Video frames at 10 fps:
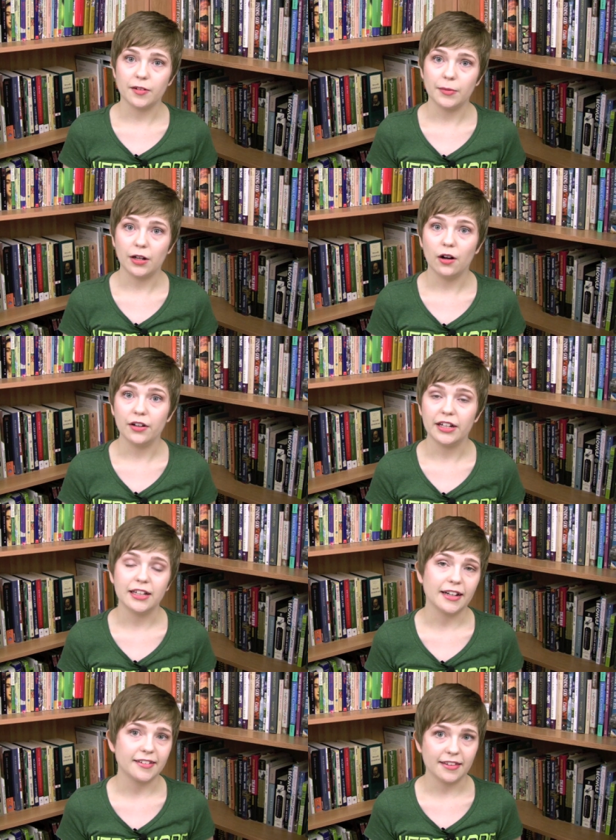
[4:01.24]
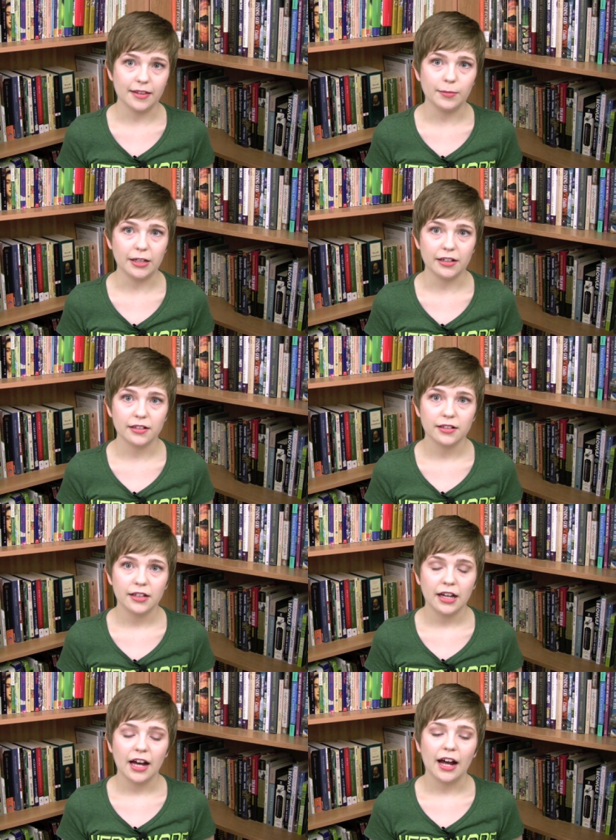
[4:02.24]
something called alexithymia,
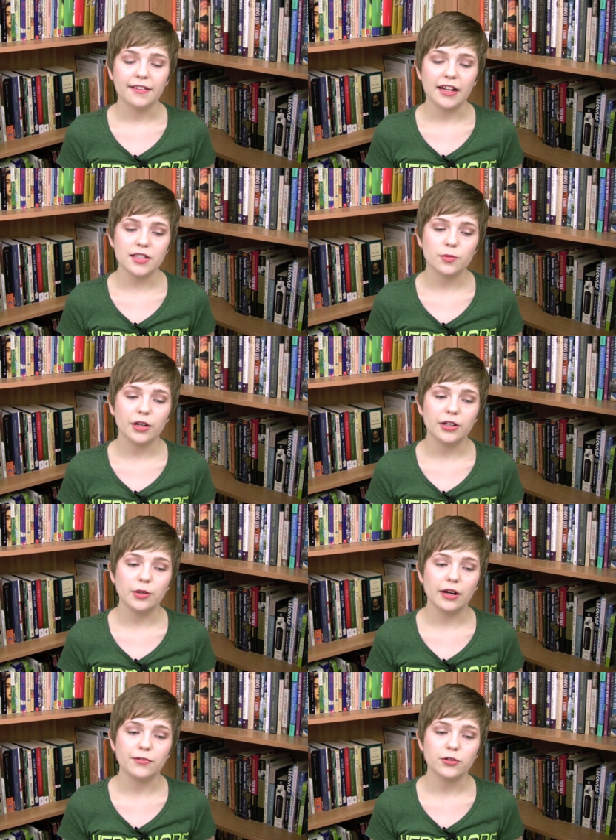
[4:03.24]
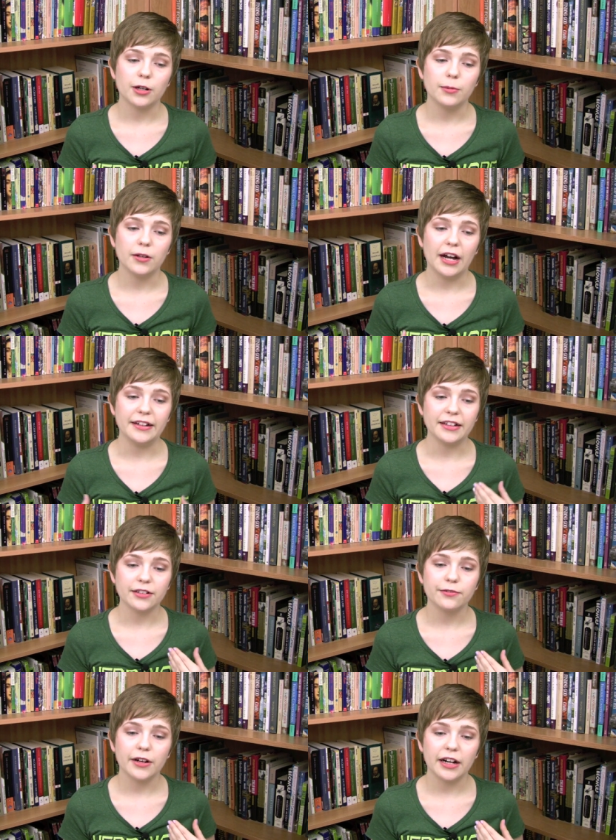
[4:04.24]
and that's where you have trouble
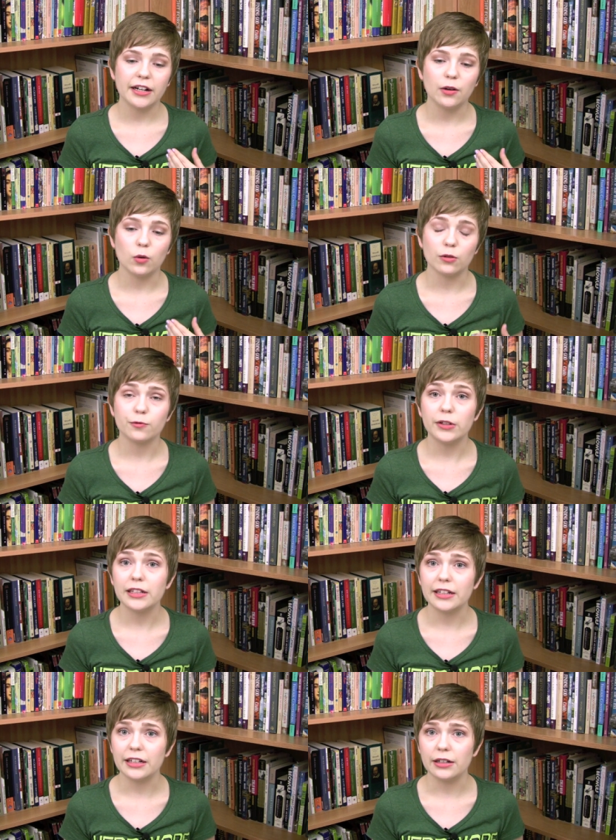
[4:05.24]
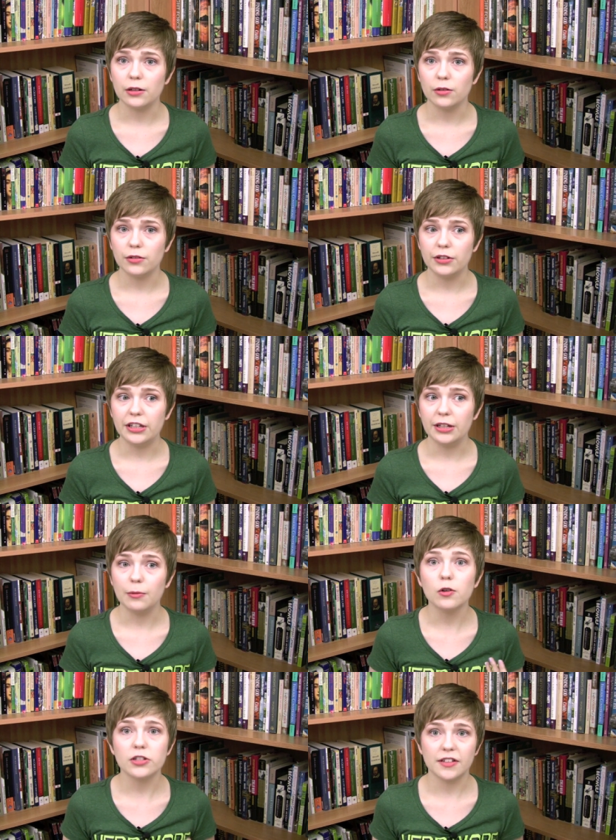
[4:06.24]
identifying or feeling the
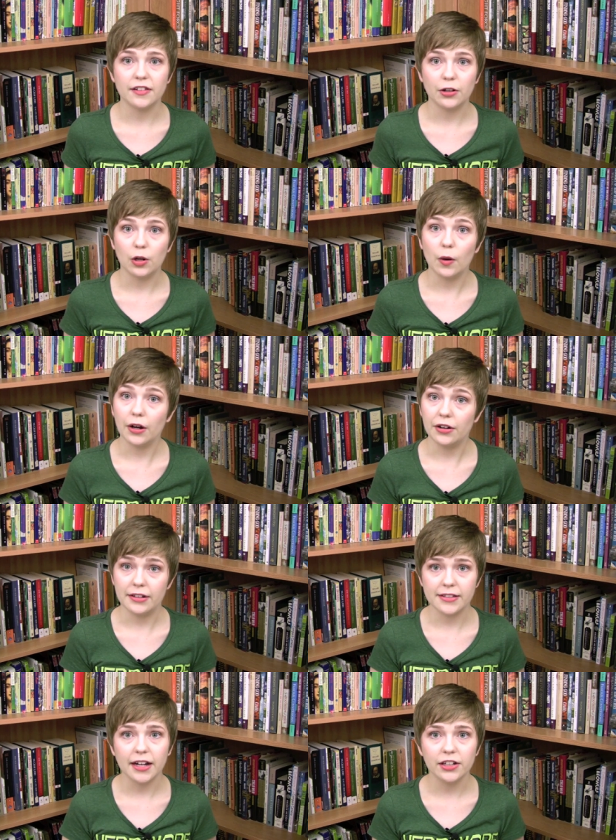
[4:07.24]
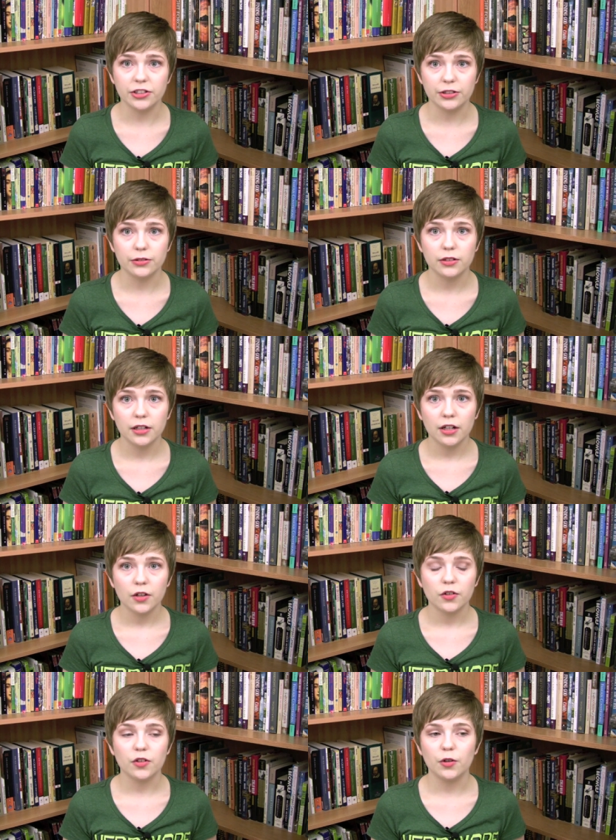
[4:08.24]
emotions that are going on inside you.
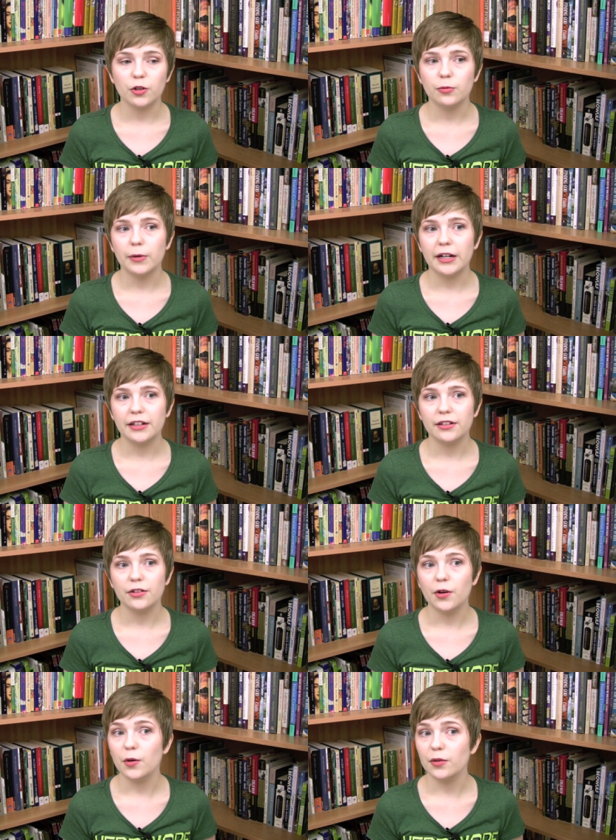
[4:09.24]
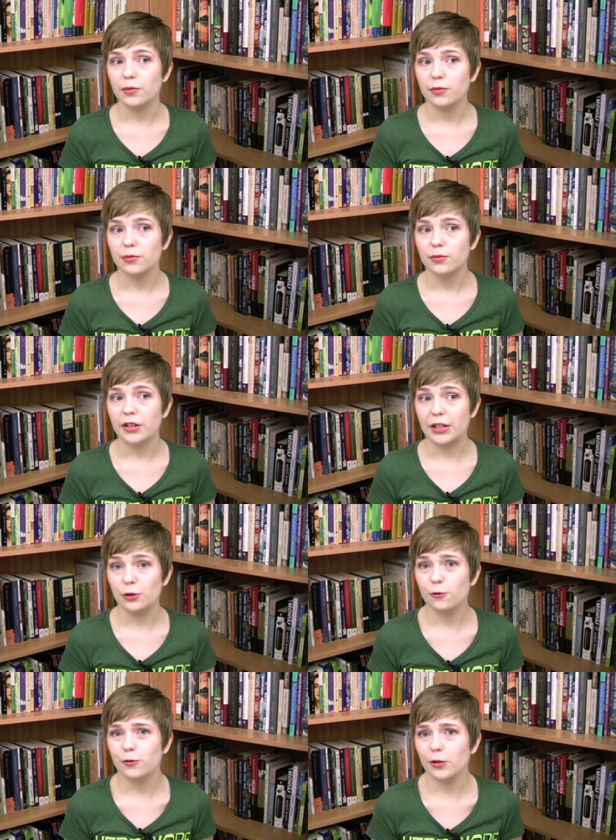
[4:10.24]
So you might know that
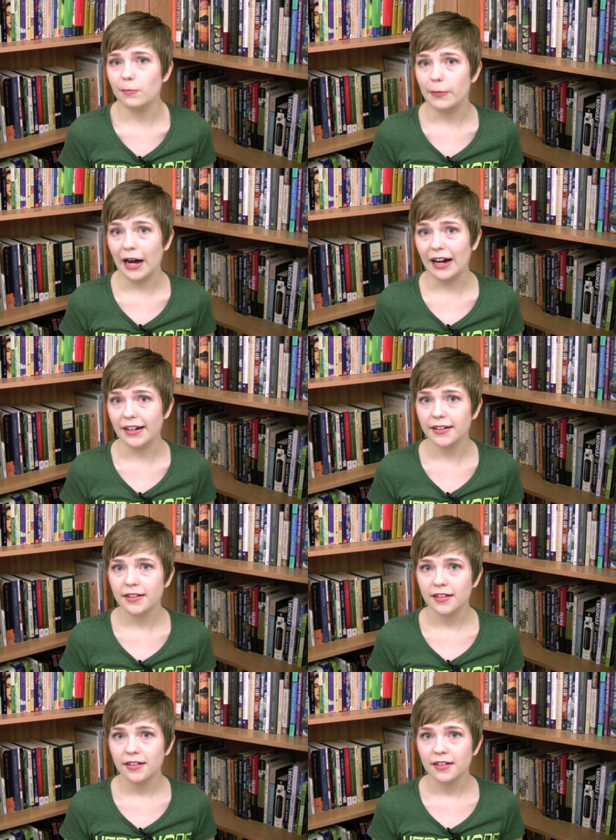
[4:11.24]
you feel bad.